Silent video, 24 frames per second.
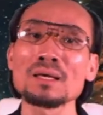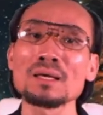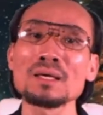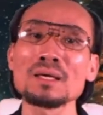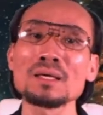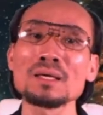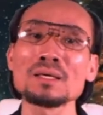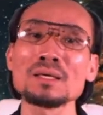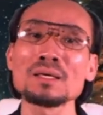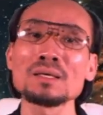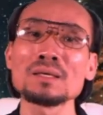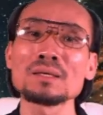
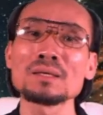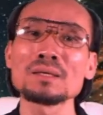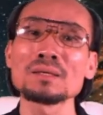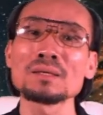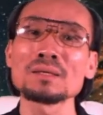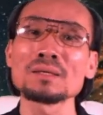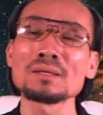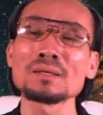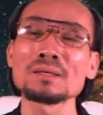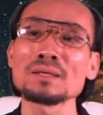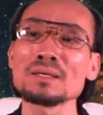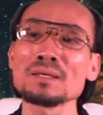
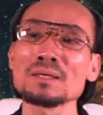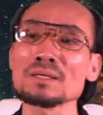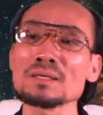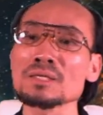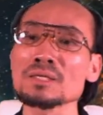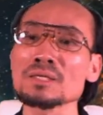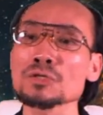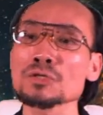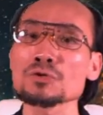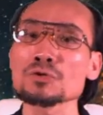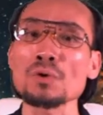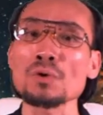
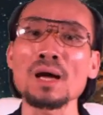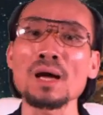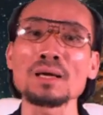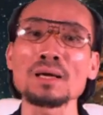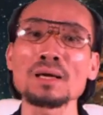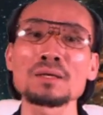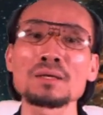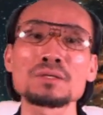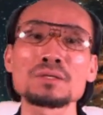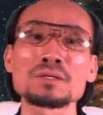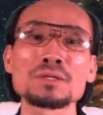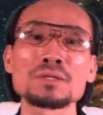he's
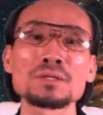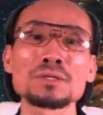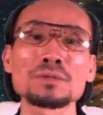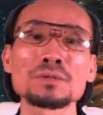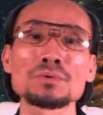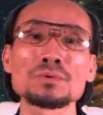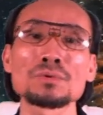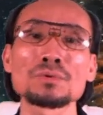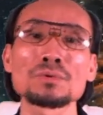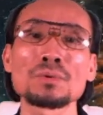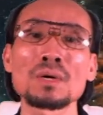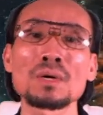trying
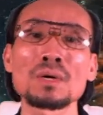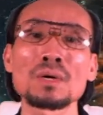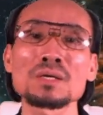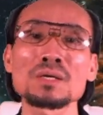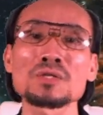to